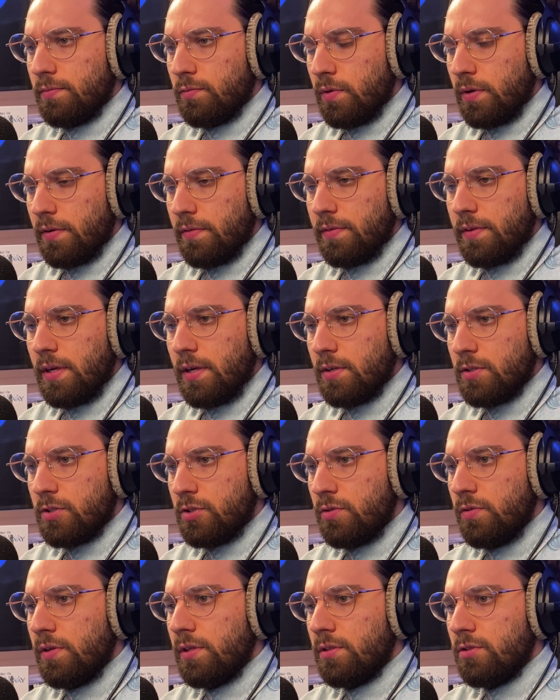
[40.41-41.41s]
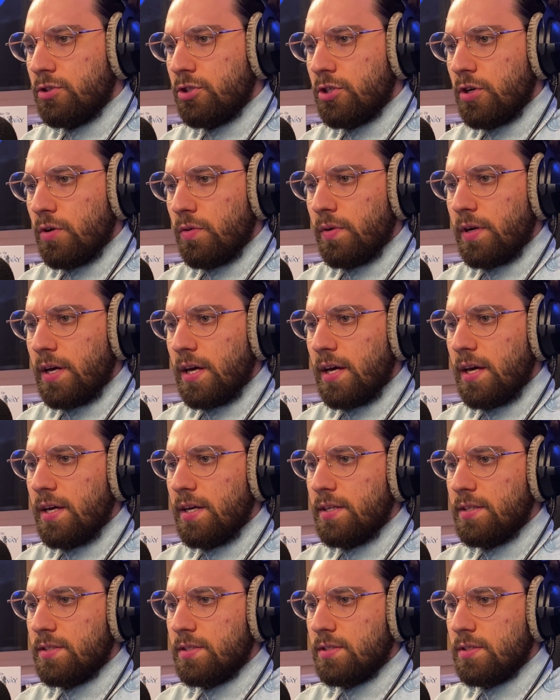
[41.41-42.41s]
one of their student
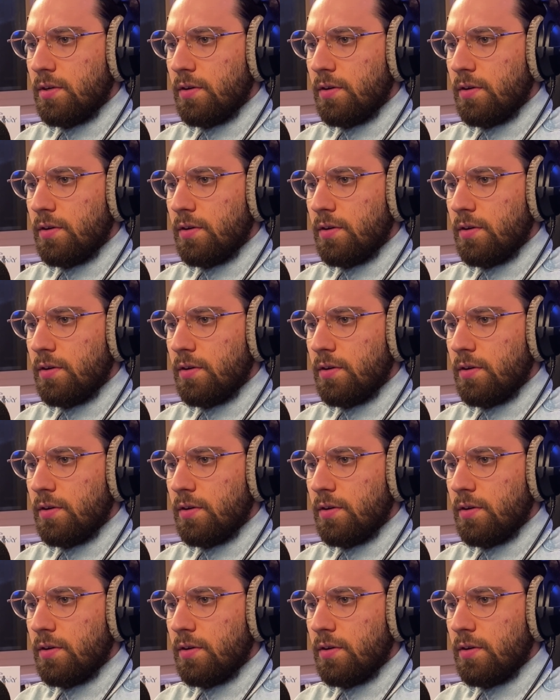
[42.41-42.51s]
showcase